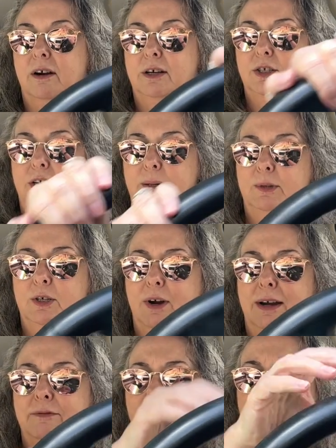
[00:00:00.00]
art shamed,
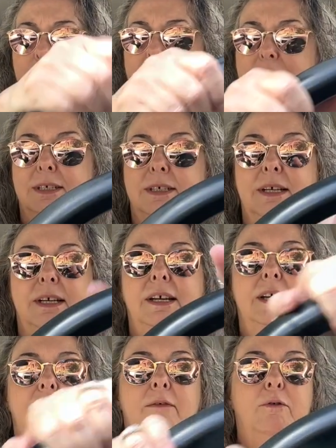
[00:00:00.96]
craft
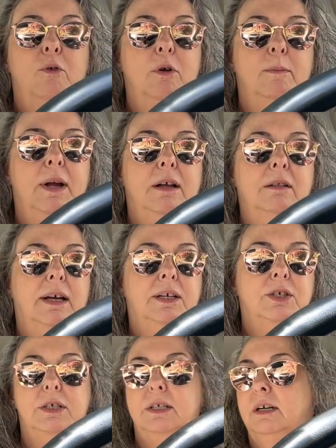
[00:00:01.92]
shamed for my
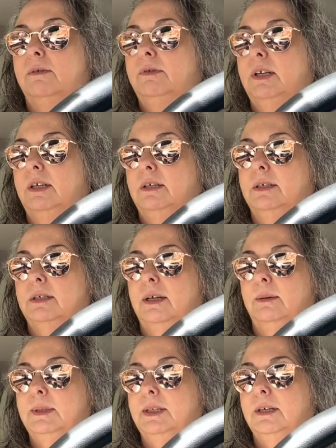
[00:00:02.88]
collection of things
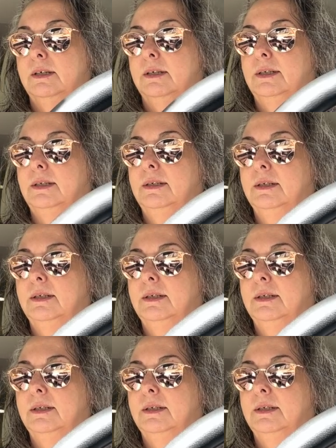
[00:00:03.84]
upstairs.